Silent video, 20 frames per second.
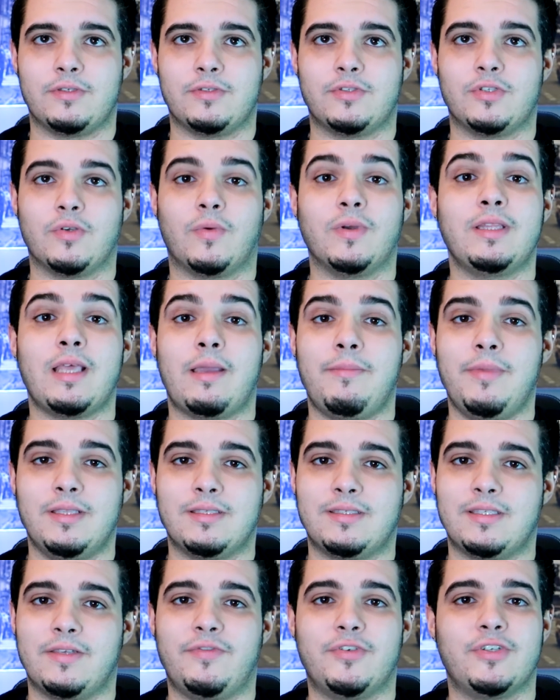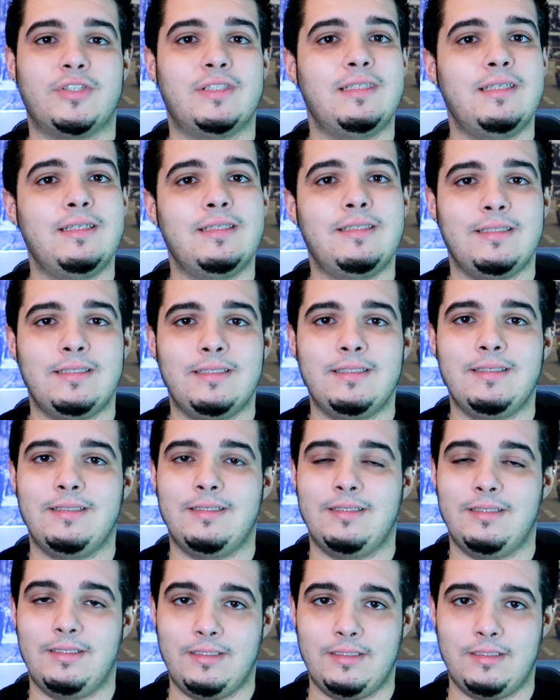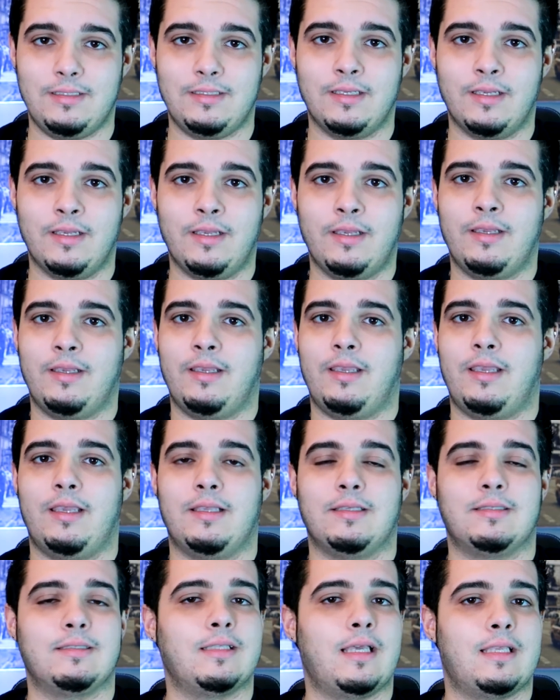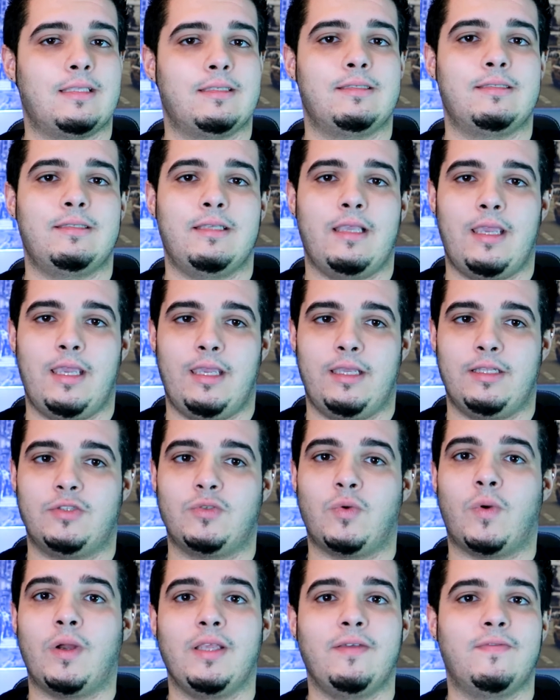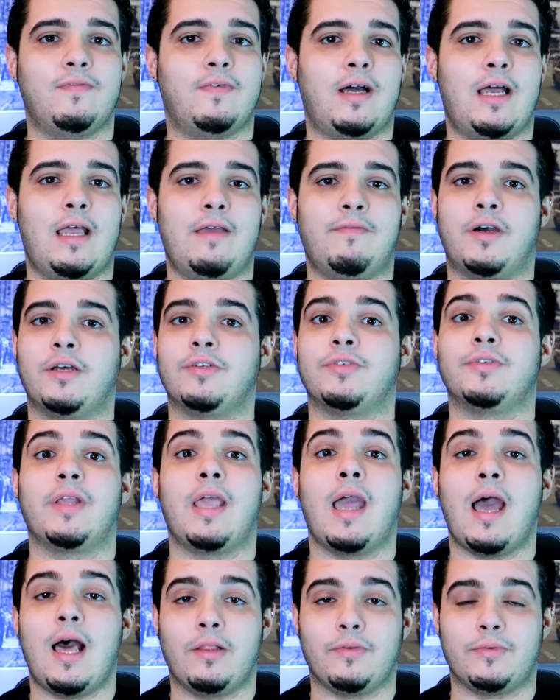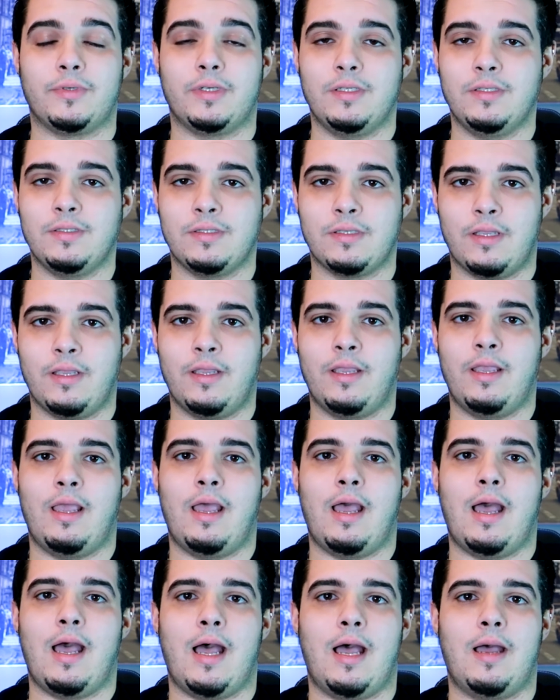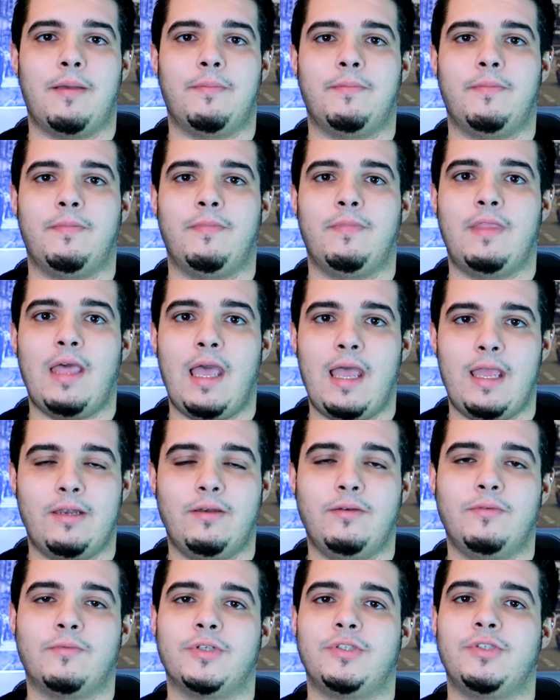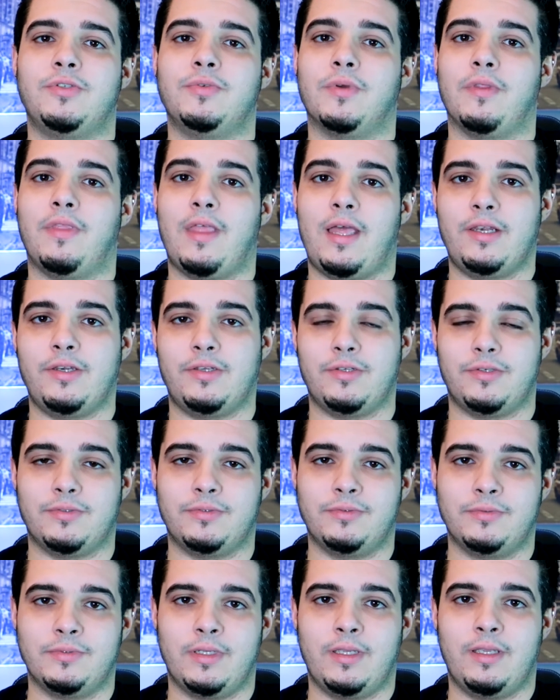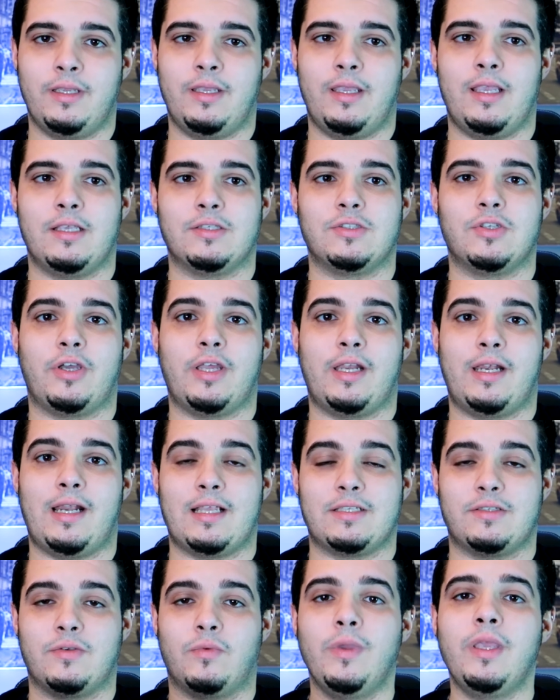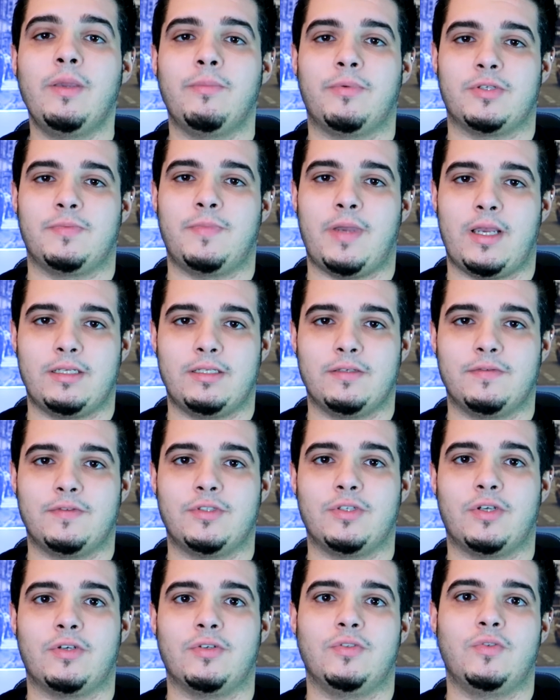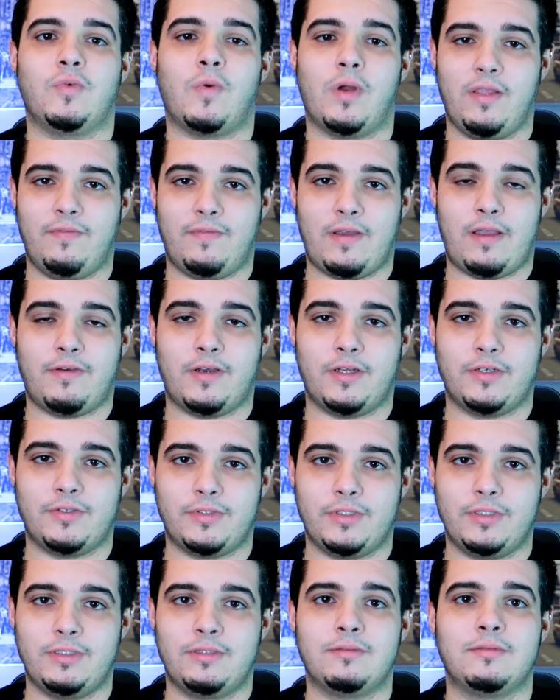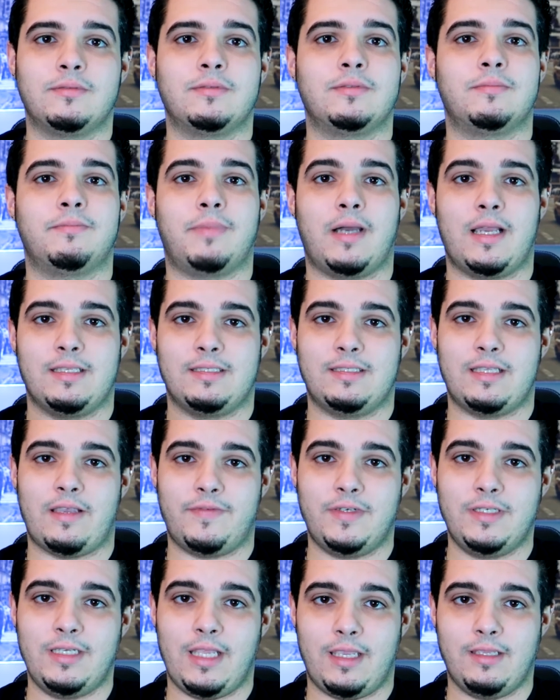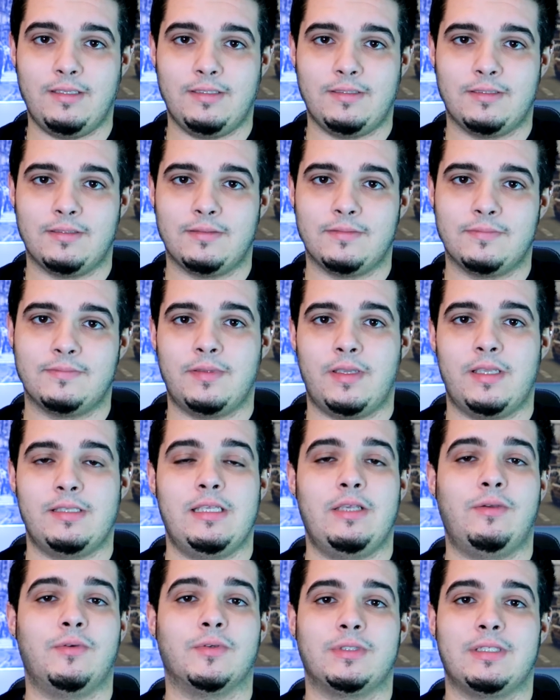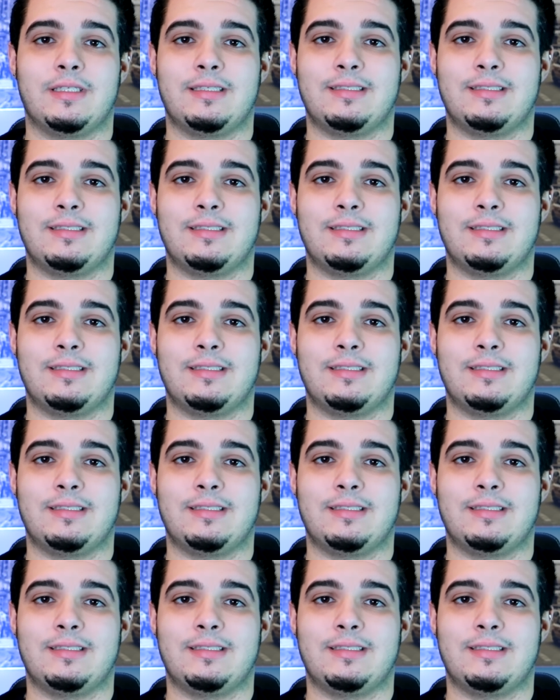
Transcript: So what that means is if your TDEE is, let's say, 2,500 calories, then what you will then do is look at it as a week perspective. So 2,500 by 7 days is equal to